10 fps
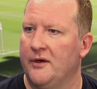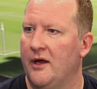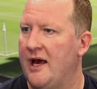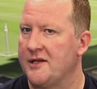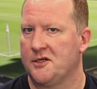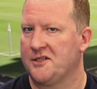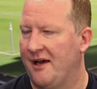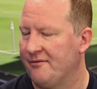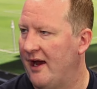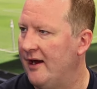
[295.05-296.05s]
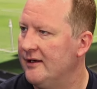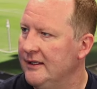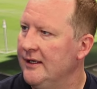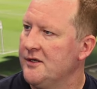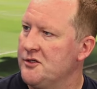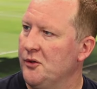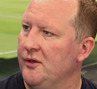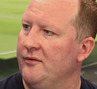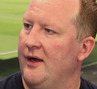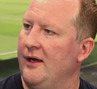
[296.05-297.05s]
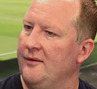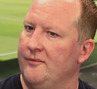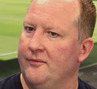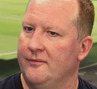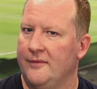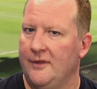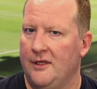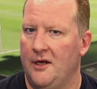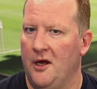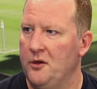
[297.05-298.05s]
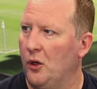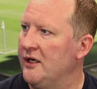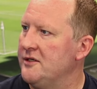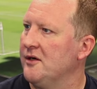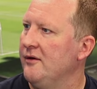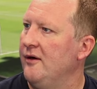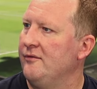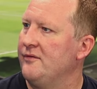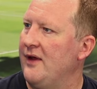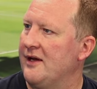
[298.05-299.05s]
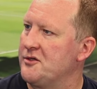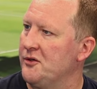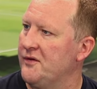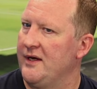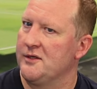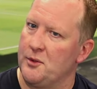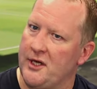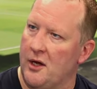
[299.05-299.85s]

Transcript: anything like that. So to have that sort of knowledge of that sort of thing as we go